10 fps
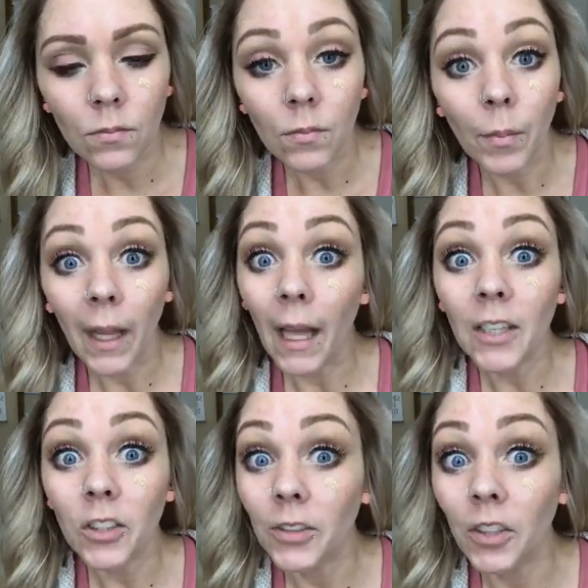My
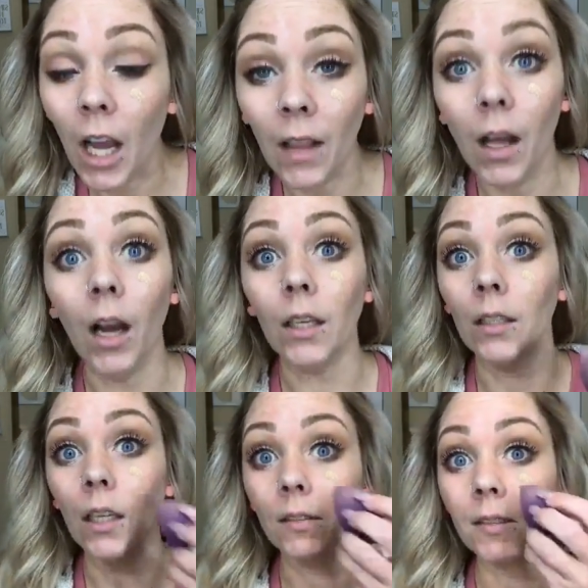lashes are not
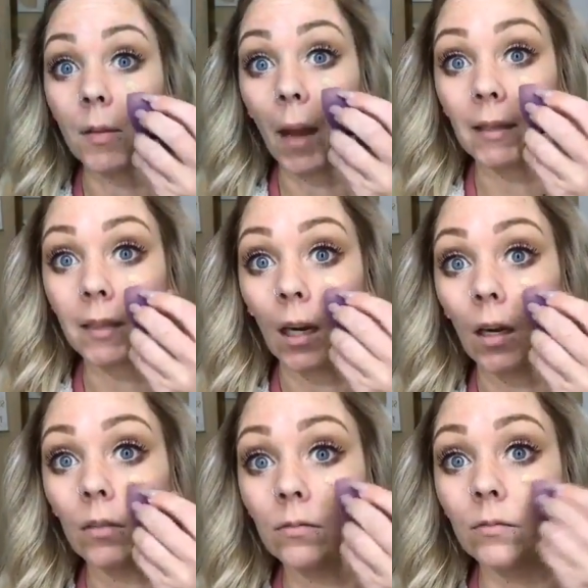long. It's the
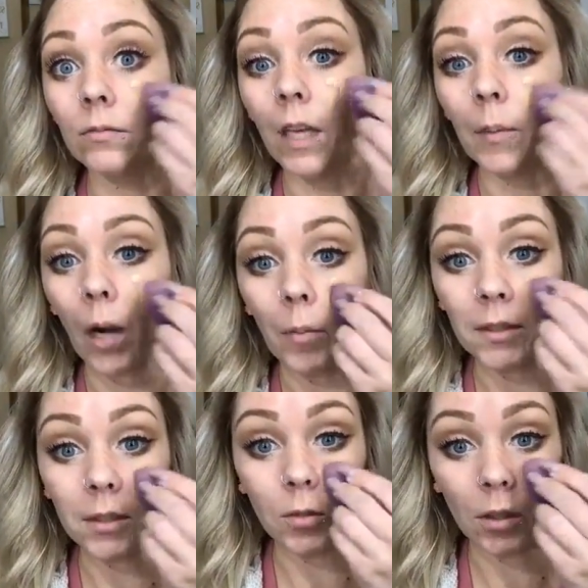mascara. I
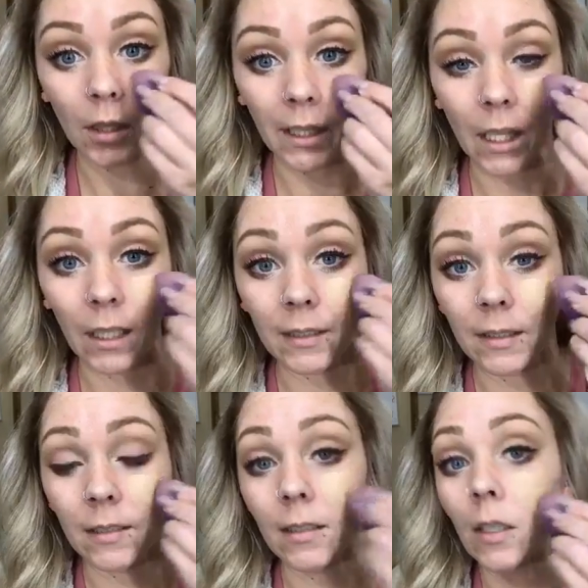promise you, they're like
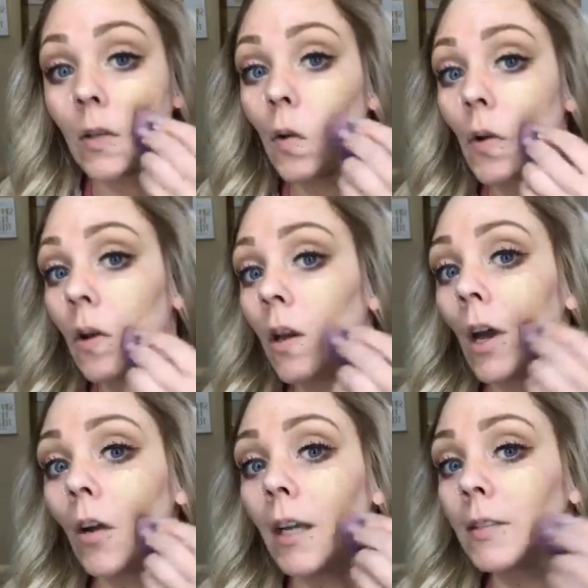non-existent.
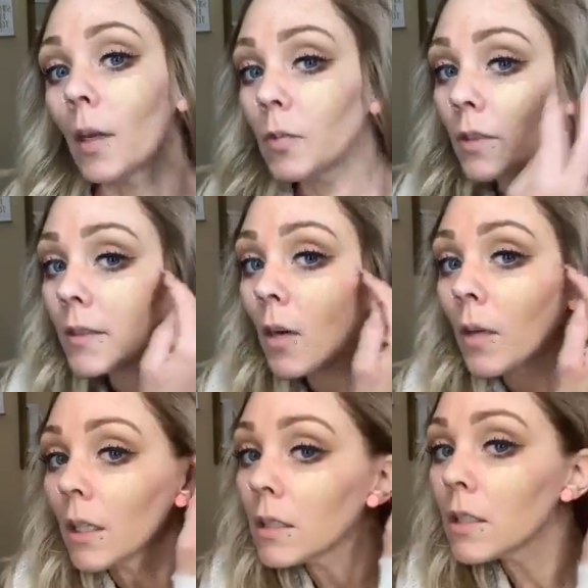Okay, so I'm just
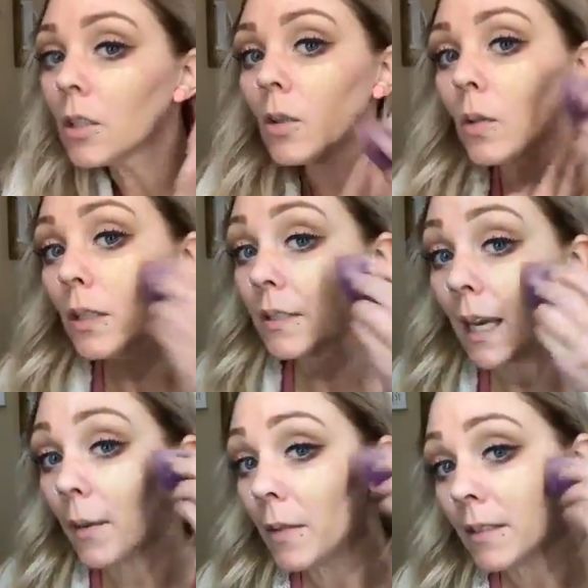going to
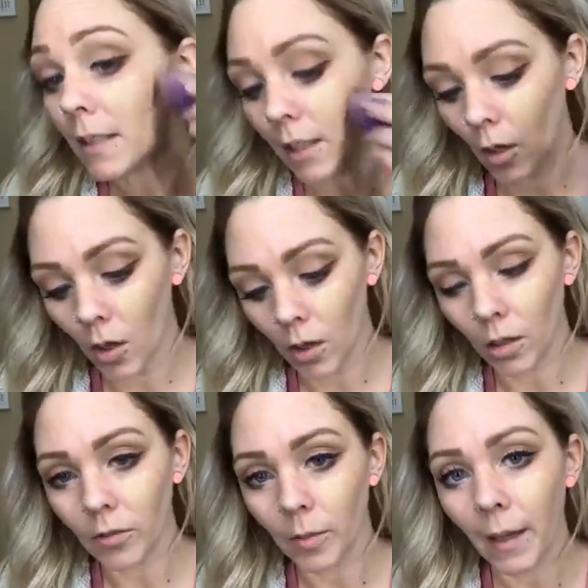dab this in all
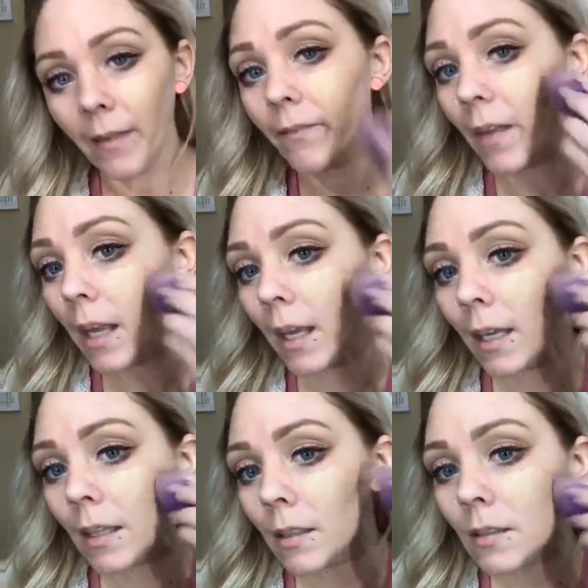over my
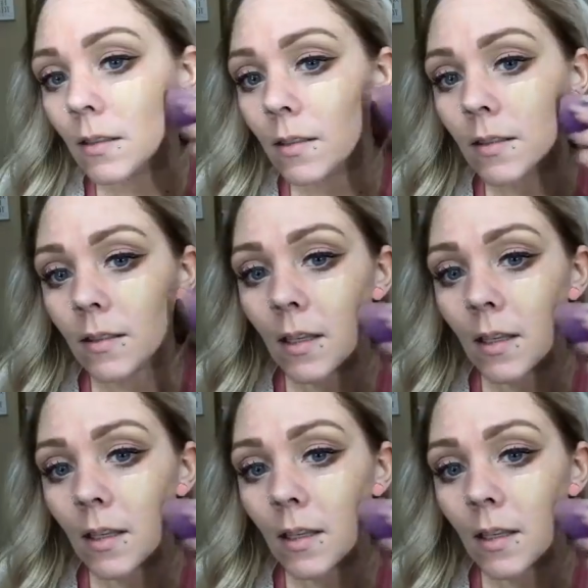face.